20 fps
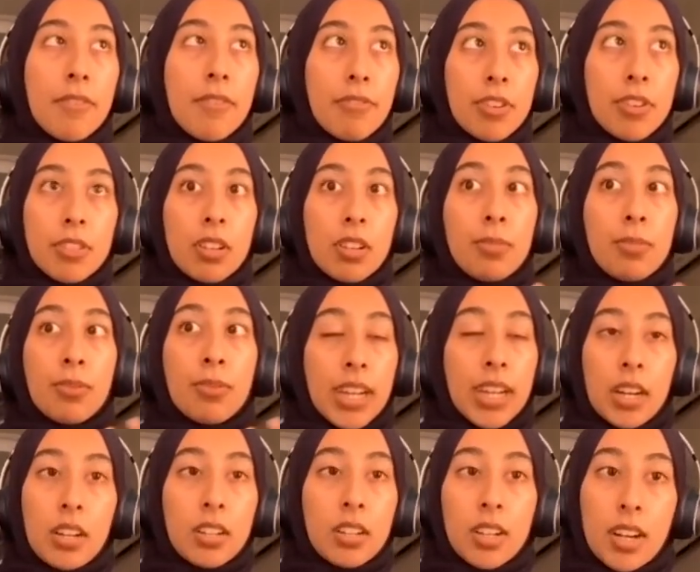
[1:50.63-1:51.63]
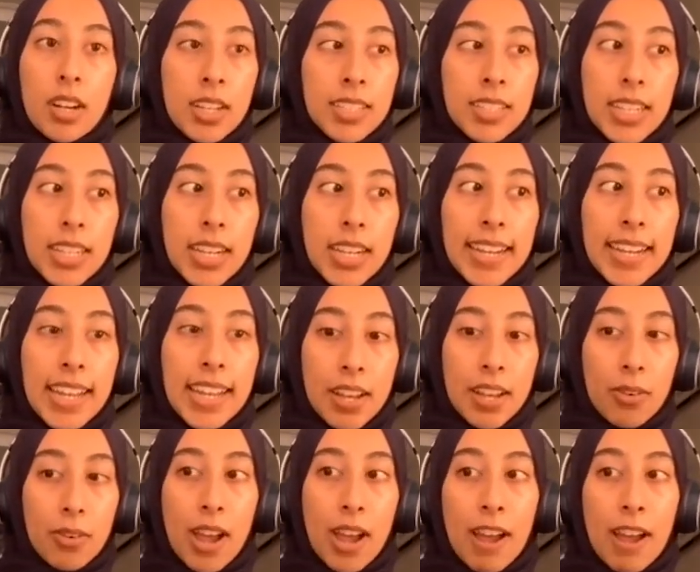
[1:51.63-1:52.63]
For example, Gandhi, like
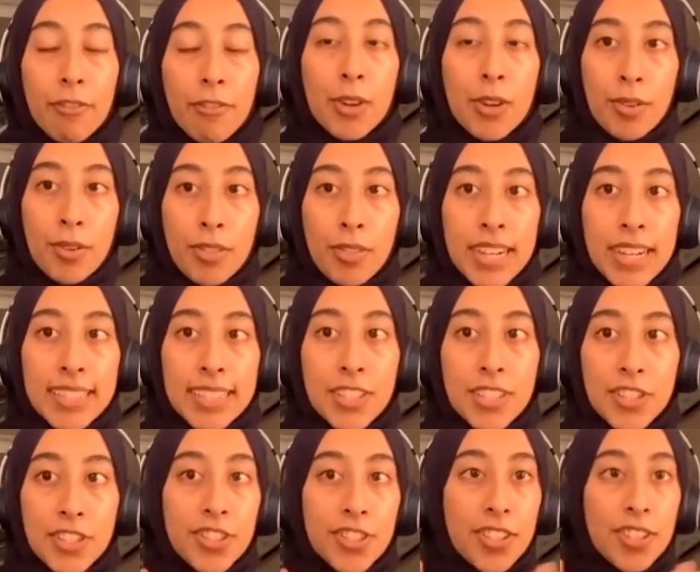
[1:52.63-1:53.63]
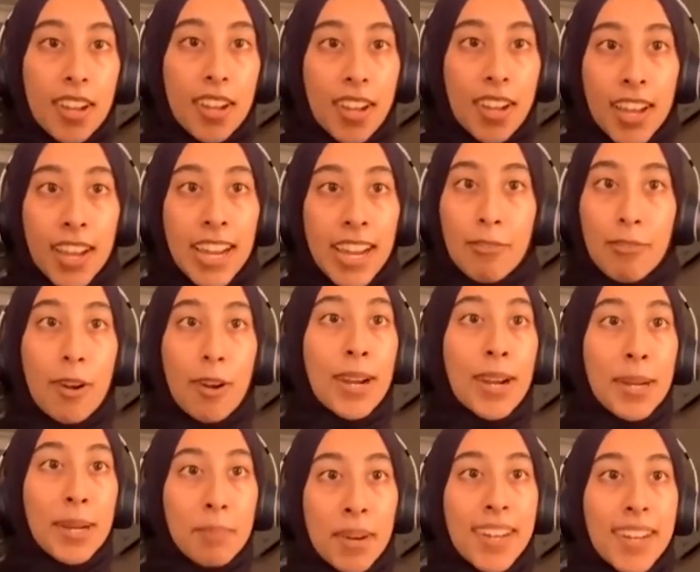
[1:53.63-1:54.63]
everyone thinks he's just a
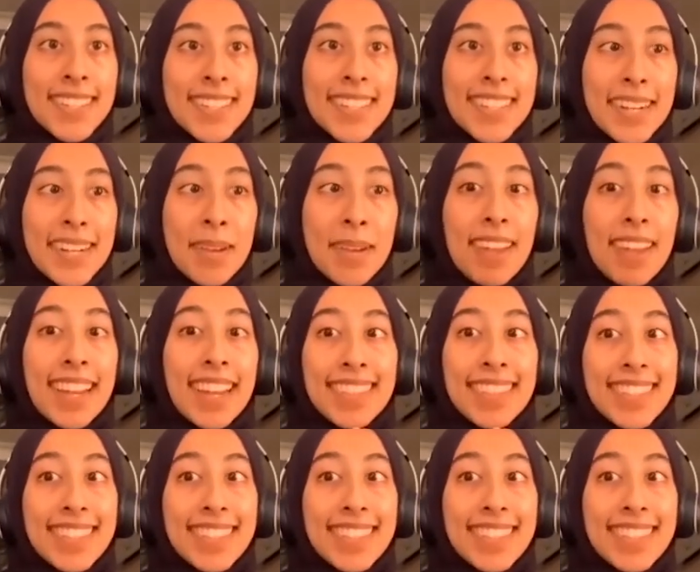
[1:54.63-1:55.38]
heroic person, and I'm like,